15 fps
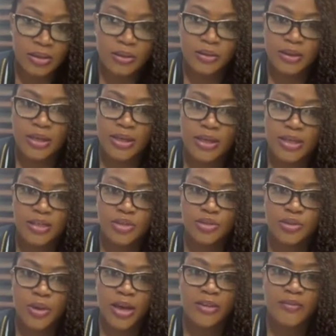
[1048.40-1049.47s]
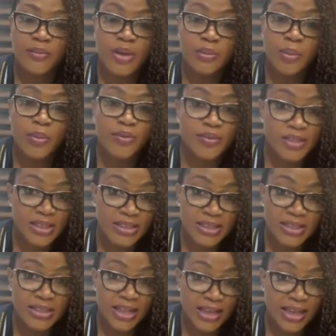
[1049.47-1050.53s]
they need to have minimum of
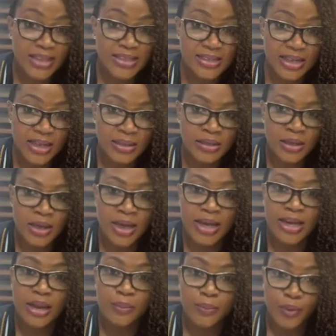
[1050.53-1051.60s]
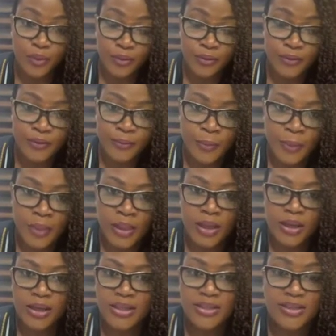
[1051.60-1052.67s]
60s, like I said, and above.
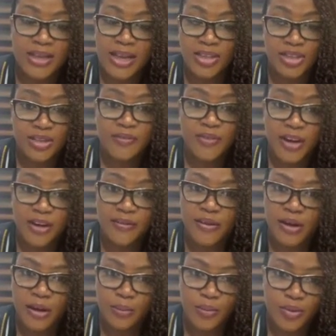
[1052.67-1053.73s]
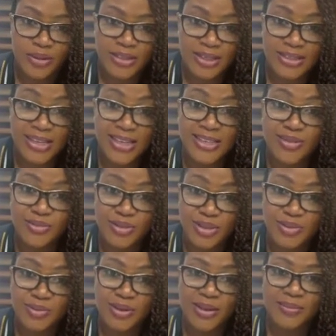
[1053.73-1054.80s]
It's actually very, very important. Here's the
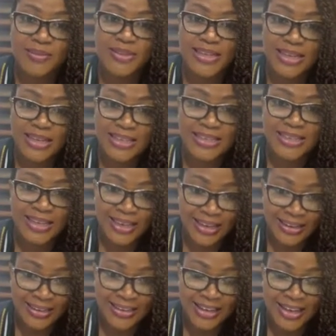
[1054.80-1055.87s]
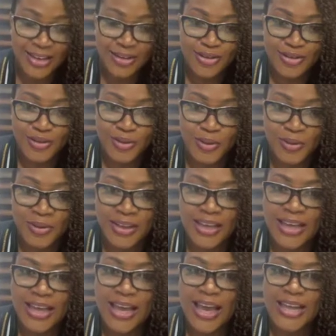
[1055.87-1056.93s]
reason why I'm saying it again, you know.
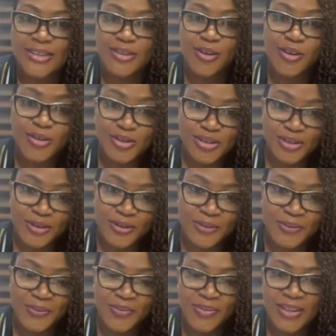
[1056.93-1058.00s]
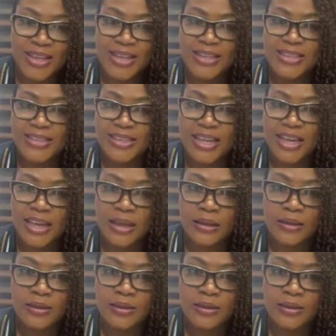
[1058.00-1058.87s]
And also, the